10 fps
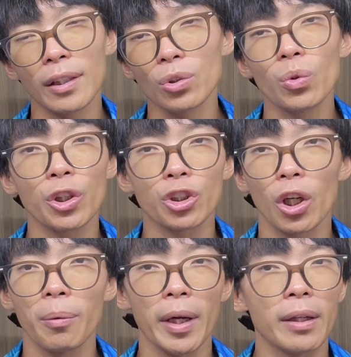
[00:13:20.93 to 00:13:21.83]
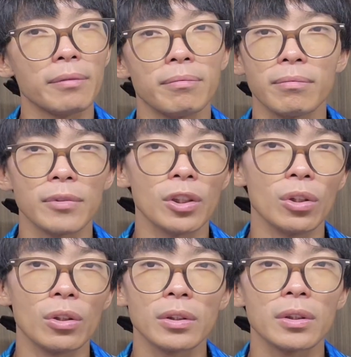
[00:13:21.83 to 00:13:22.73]
I do a job and
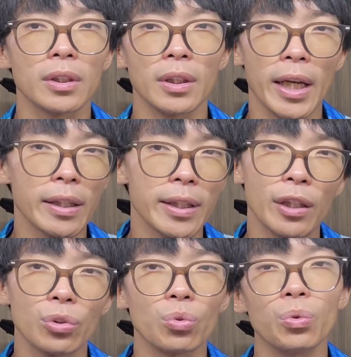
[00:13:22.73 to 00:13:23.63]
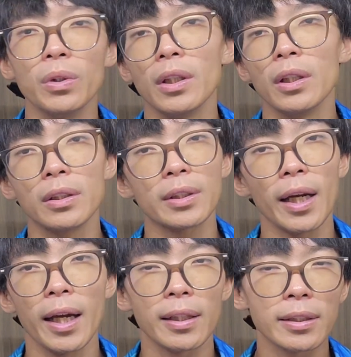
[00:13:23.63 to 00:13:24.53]
the head gets ruined,
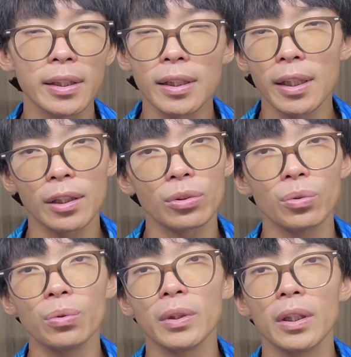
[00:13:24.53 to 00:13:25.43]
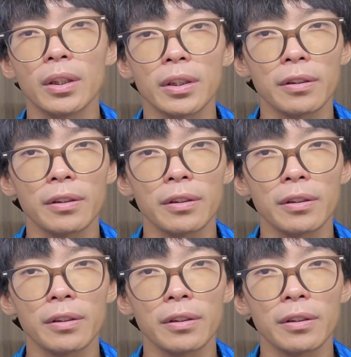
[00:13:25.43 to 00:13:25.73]
the Allen key gets ruined,